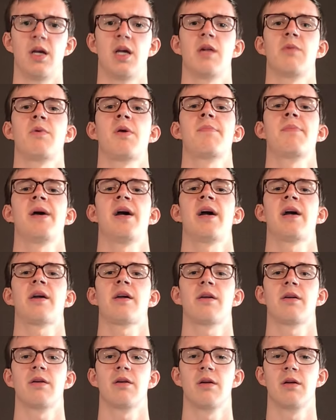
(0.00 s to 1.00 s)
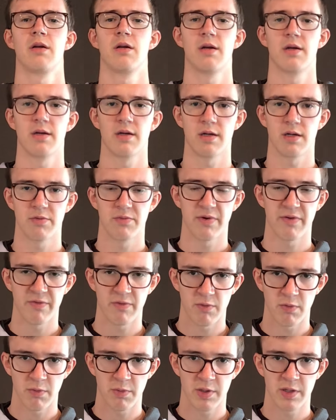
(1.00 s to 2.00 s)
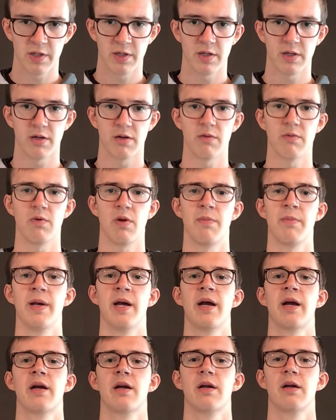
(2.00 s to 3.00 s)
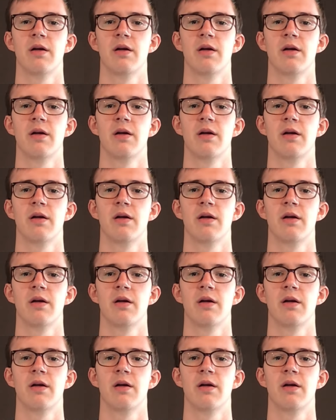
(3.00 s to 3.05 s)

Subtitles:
and way back, way forward, way back.